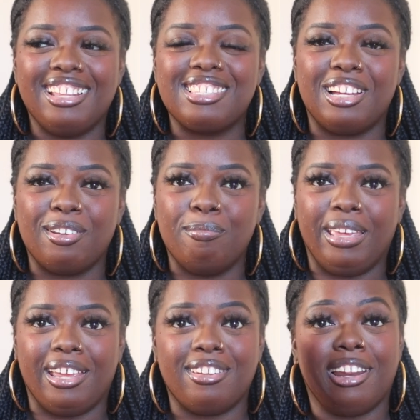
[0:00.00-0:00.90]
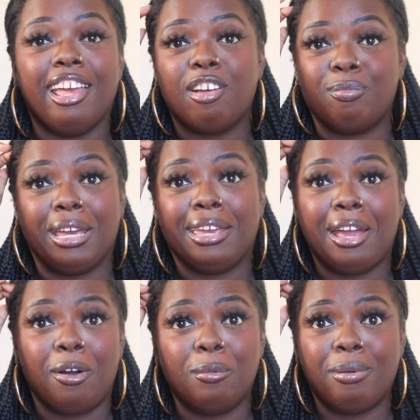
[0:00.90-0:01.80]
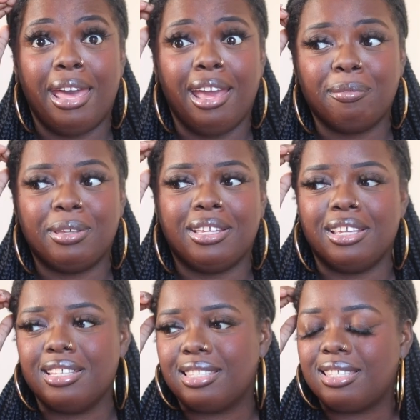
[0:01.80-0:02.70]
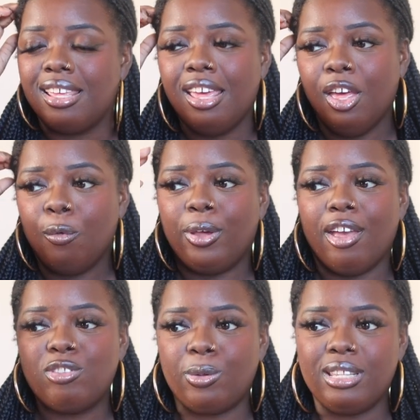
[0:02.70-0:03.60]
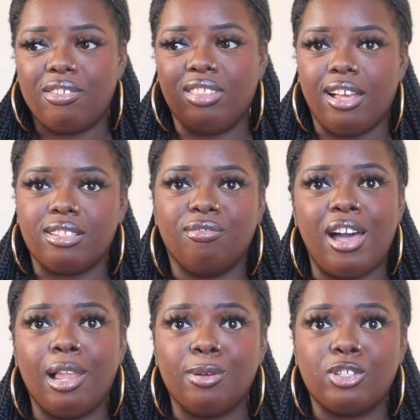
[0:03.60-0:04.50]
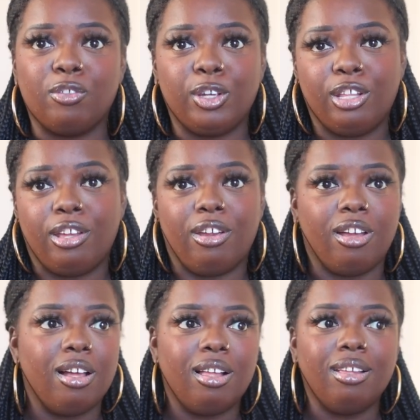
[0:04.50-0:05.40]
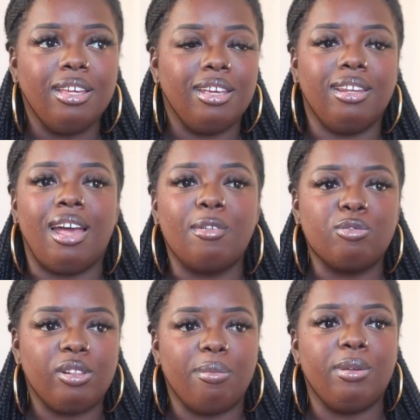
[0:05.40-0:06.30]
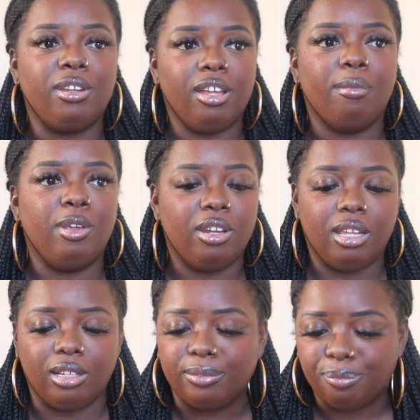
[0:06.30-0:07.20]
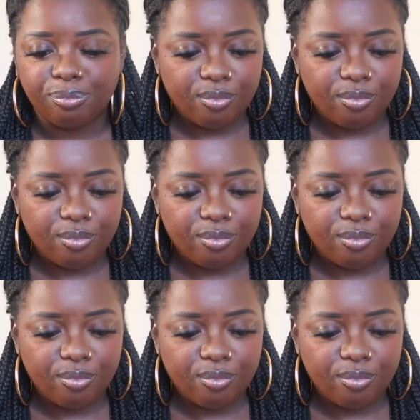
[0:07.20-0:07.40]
it's unbanned and I have my count back because we have 27,000 followers over here there, y'all. And I was really building community.